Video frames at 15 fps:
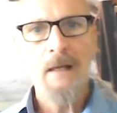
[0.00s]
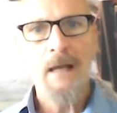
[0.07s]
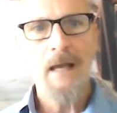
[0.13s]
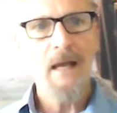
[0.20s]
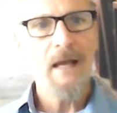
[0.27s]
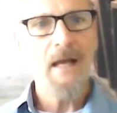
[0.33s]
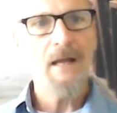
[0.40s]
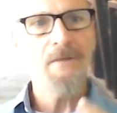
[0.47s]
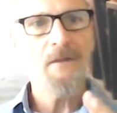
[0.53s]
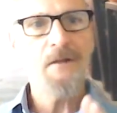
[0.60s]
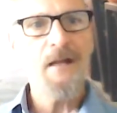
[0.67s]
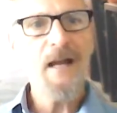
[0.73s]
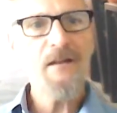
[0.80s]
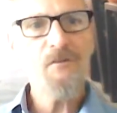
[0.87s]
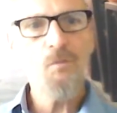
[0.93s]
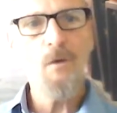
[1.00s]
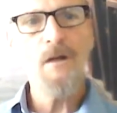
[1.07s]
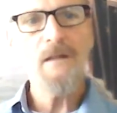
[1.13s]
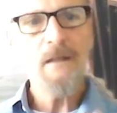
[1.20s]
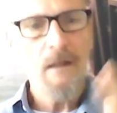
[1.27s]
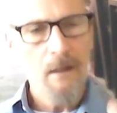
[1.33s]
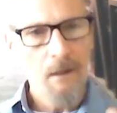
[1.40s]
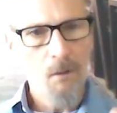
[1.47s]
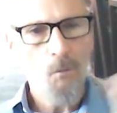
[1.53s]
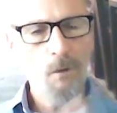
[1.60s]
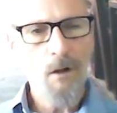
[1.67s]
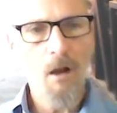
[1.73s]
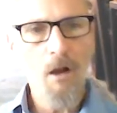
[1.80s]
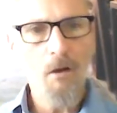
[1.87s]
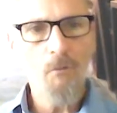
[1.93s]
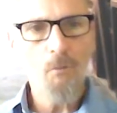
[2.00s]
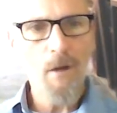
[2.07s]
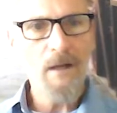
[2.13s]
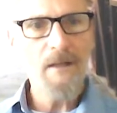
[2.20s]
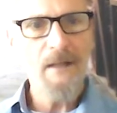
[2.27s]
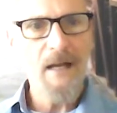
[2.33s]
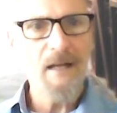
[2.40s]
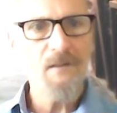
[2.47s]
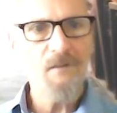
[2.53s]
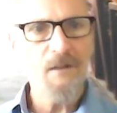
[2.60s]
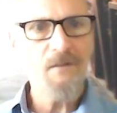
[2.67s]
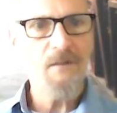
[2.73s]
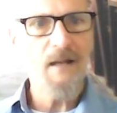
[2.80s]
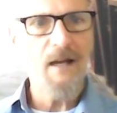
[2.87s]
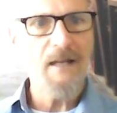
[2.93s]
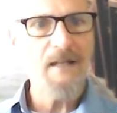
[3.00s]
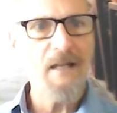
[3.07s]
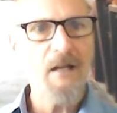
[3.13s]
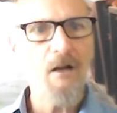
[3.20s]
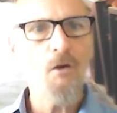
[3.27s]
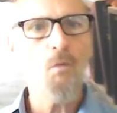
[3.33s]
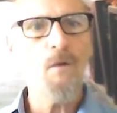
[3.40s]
And the next one, we'll all recognize this guy here,